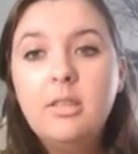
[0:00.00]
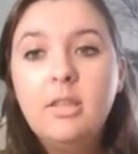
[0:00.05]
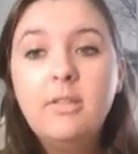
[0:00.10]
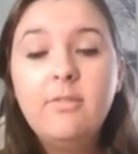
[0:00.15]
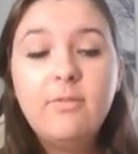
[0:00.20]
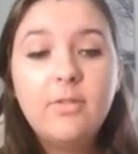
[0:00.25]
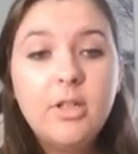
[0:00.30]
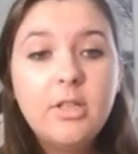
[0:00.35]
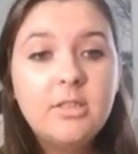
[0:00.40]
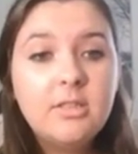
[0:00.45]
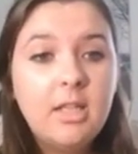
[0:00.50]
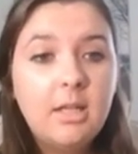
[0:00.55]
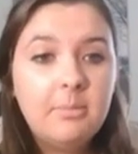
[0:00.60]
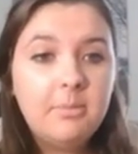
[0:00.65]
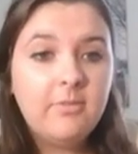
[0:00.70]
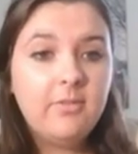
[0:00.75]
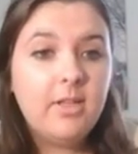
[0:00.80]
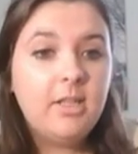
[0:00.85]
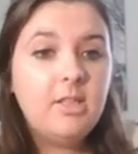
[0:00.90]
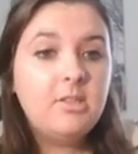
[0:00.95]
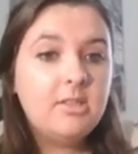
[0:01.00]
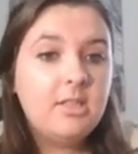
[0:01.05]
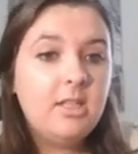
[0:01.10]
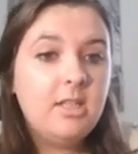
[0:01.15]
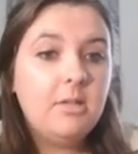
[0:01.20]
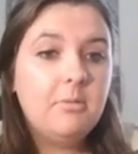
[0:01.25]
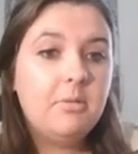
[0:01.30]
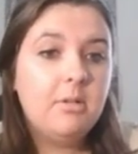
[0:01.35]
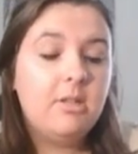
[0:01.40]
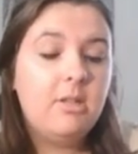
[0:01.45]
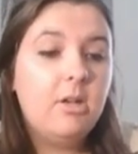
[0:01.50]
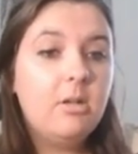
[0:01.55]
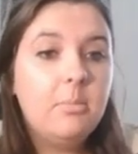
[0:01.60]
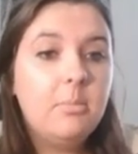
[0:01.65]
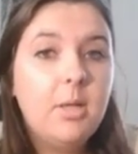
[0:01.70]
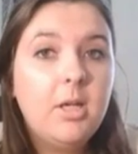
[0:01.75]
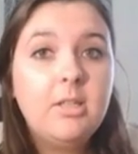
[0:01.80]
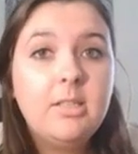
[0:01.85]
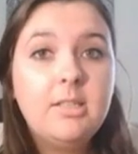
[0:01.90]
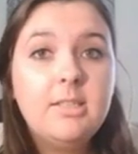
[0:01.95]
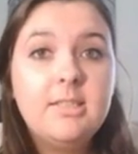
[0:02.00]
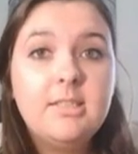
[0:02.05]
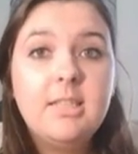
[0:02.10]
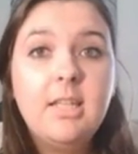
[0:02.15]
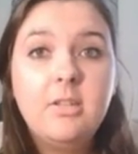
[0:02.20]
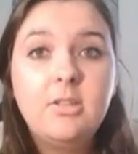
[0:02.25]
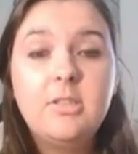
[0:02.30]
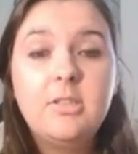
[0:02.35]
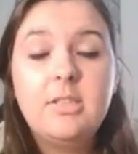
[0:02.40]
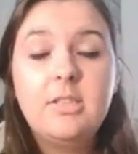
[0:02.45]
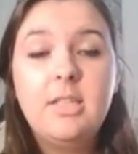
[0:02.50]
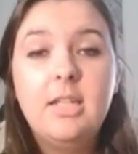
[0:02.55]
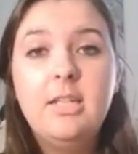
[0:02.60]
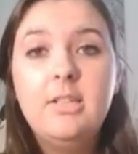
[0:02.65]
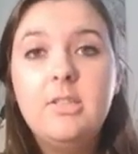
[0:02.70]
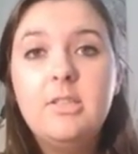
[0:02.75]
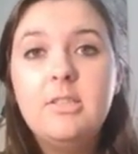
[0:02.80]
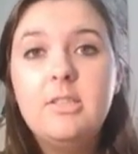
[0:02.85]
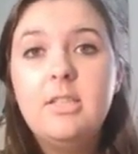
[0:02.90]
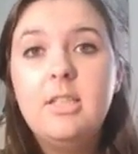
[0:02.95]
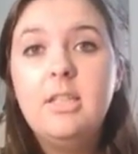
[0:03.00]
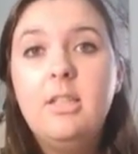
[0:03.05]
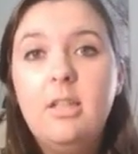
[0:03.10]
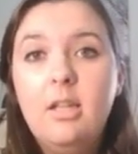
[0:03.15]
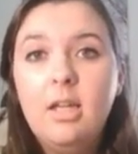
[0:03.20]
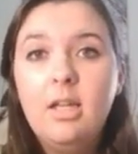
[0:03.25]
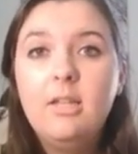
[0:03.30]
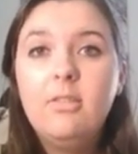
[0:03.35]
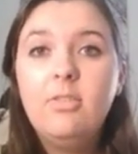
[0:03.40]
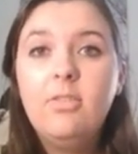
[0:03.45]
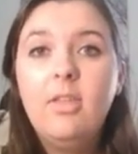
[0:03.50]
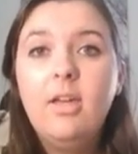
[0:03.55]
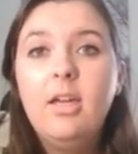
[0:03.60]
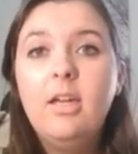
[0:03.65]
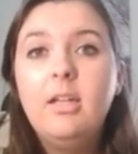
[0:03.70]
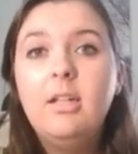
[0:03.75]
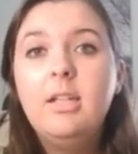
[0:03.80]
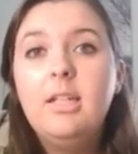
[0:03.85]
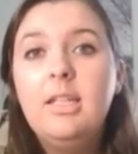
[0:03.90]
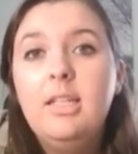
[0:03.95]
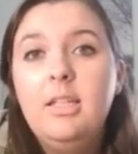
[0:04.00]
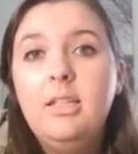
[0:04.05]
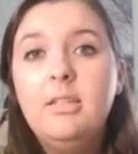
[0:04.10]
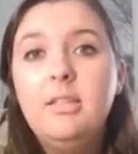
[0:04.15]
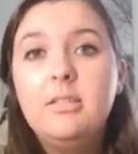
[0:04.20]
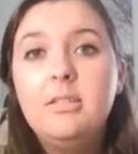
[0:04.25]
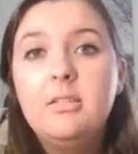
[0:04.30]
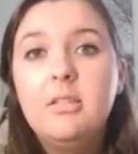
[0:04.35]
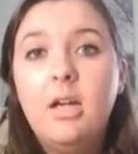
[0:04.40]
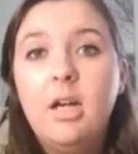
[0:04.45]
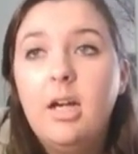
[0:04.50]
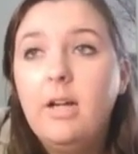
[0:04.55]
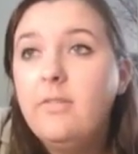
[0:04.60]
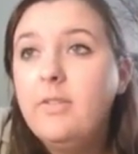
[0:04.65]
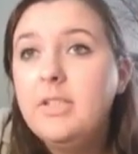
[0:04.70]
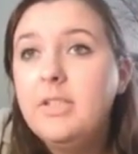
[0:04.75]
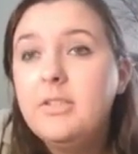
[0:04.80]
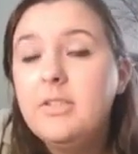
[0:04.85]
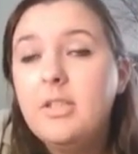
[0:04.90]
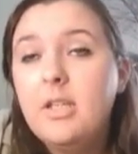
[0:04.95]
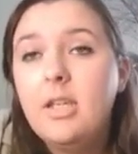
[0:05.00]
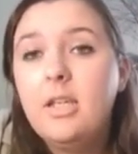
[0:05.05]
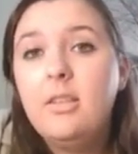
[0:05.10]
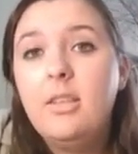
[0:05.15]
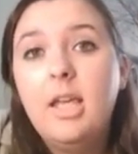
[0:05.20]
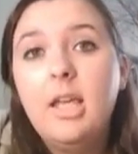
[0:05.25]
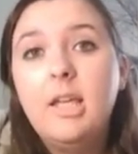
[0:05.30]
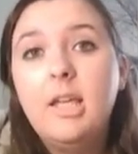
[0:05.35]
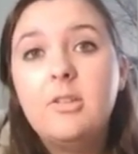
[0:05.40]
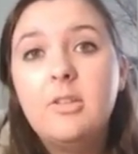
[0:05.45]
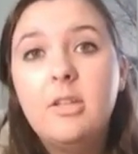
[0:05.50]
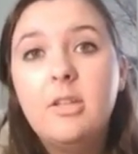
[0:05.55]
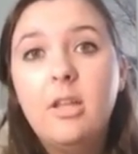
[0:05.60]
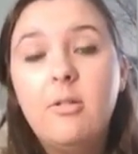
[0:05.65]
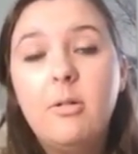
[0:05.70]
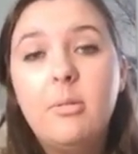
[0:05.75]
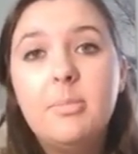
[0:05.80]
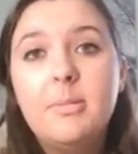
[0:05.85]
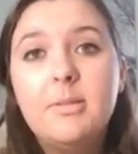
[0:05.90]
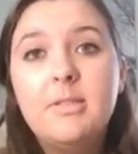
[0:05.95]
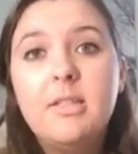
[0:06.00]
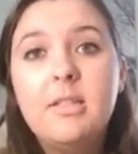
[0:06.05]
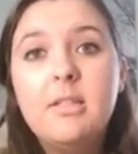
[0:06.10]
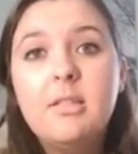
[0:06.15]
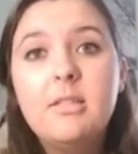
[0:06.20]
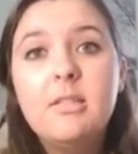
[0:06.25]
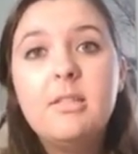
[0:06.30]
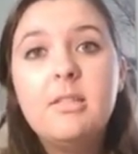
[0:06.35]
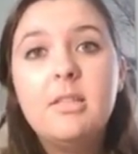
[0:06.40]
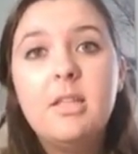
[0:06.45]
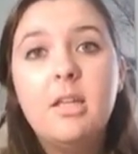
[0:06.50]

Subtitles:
The first type of agency I want to talk about is seller's agency, and that is obviously the agent that represents the